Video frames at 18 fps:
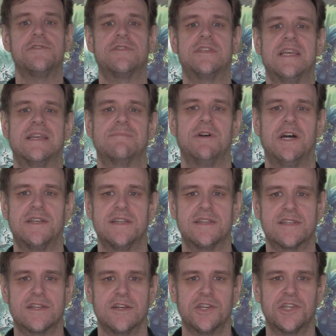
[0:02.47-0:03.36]
of Sigmar
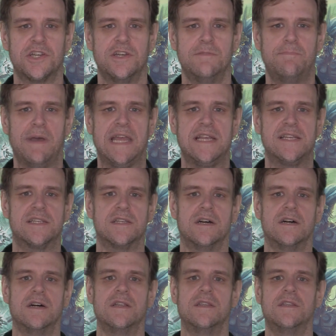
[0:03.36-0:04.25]
discussion based
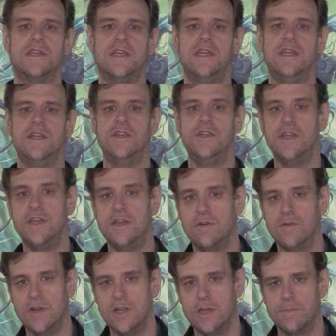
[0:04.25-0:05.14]
on the
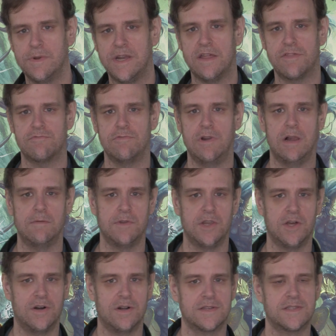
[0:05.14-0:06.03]
new Lumineth Realm
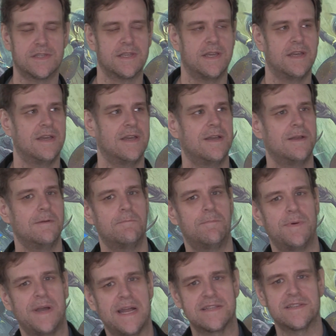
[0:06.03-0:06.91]
Lords
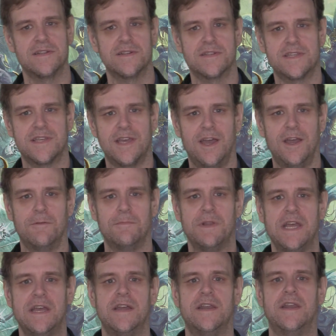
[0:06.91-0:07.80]
battletome.